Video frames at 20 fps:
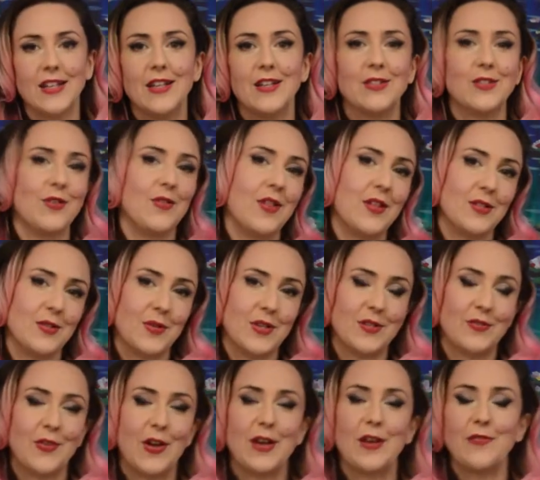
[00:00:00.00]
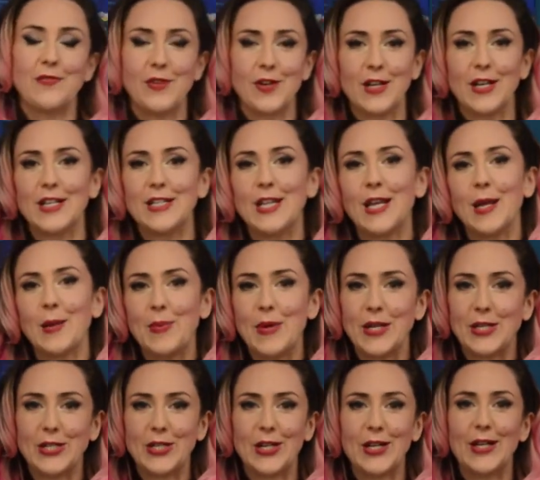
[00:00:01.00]
So that's always fun. If you're going to take a
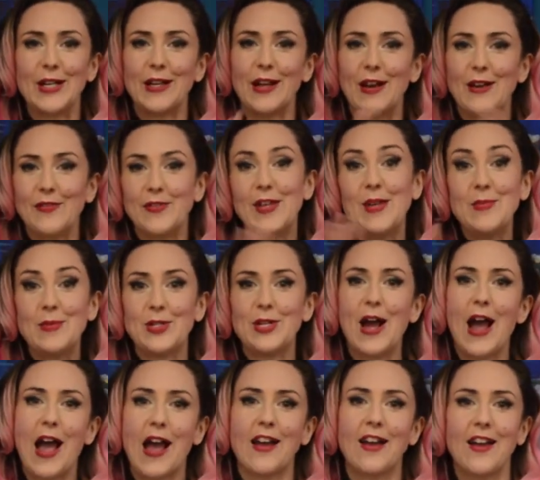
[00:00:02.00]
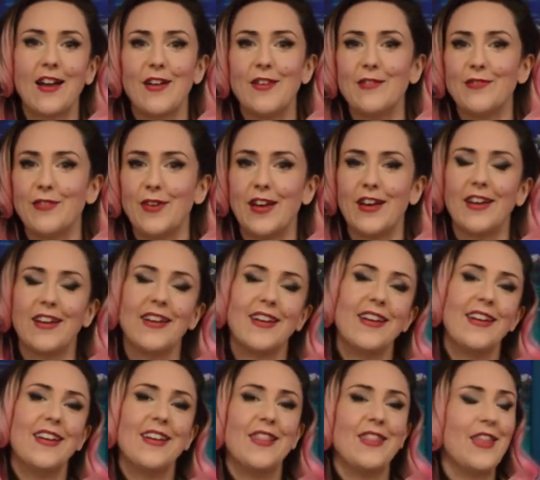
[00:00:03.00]
picture and kind of keep track of
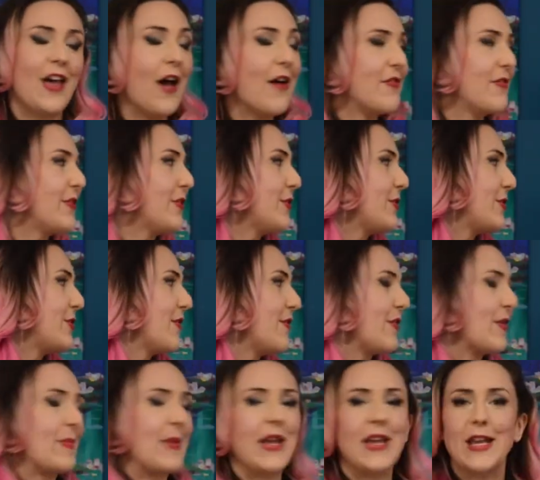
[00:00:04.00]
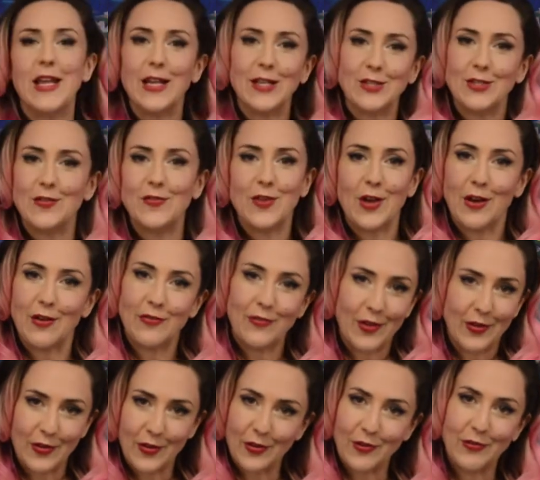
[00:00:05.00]
the evolution of your painting, so you've got a
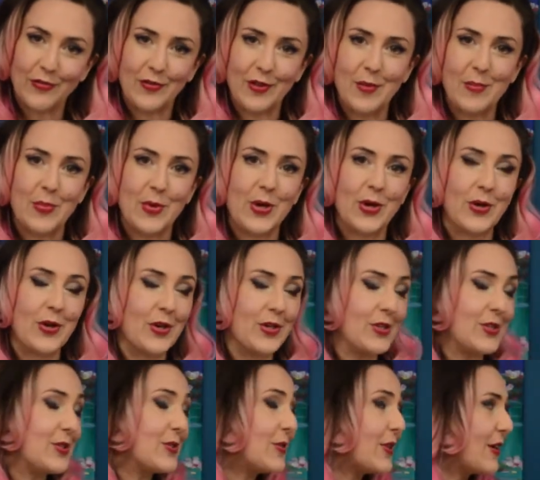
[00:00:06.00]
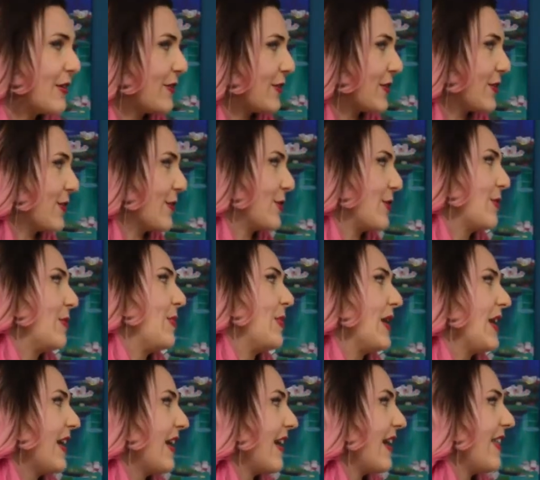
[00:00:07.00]
fun little flip book or a story for social
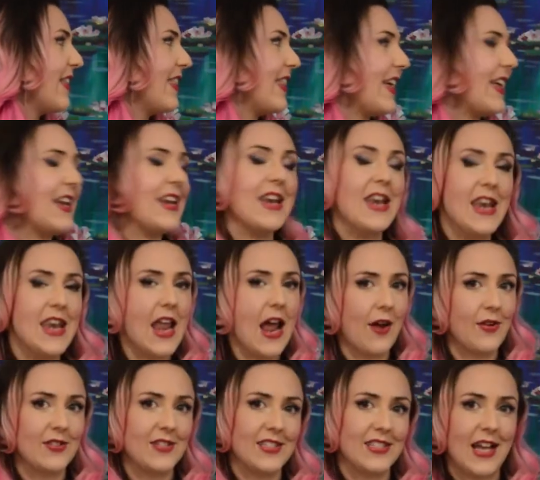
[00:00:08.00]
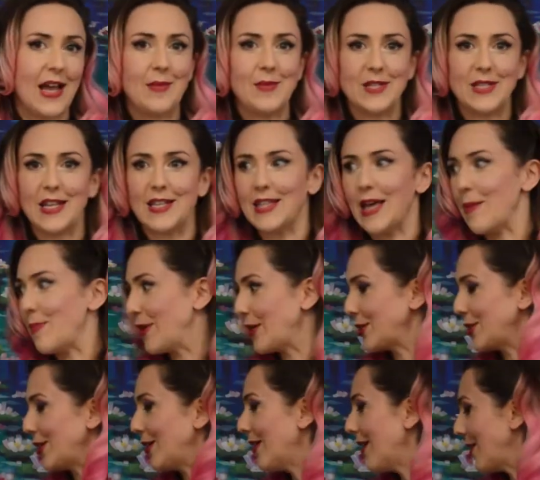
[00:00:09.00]
media, then now is the time to take that picture.